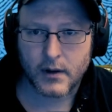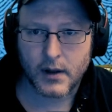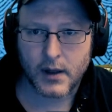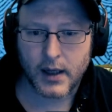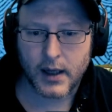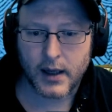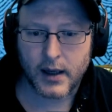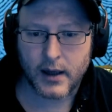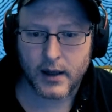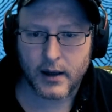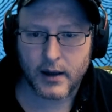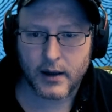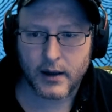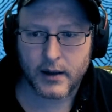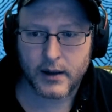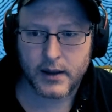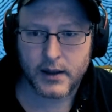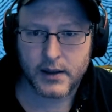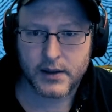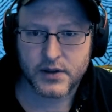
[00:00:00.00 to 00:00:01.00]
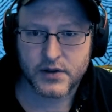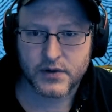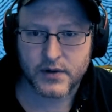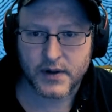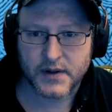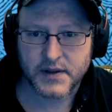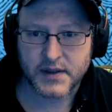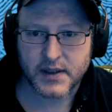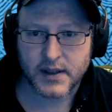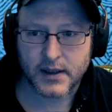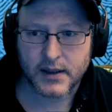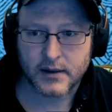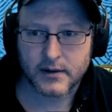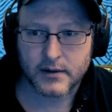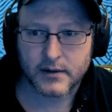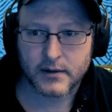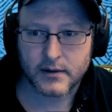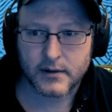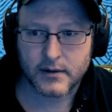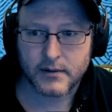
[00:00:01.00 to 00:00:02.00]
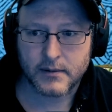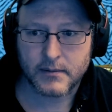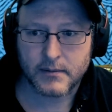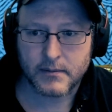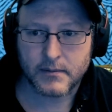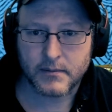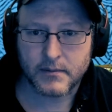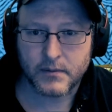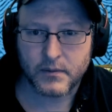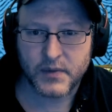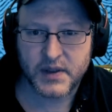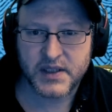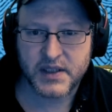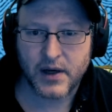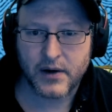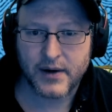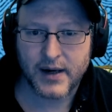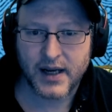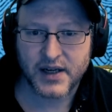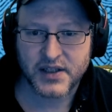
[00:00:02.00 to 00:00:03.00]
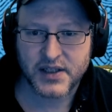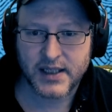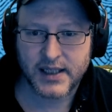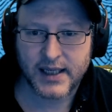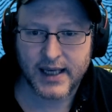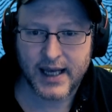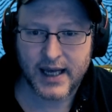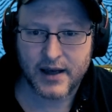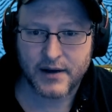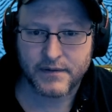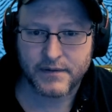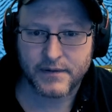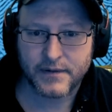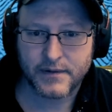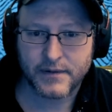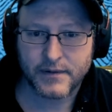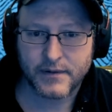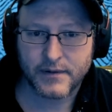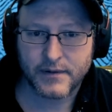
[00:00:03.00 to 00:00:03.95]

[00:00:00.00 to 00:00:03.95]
uh, interesting. We don't actually have...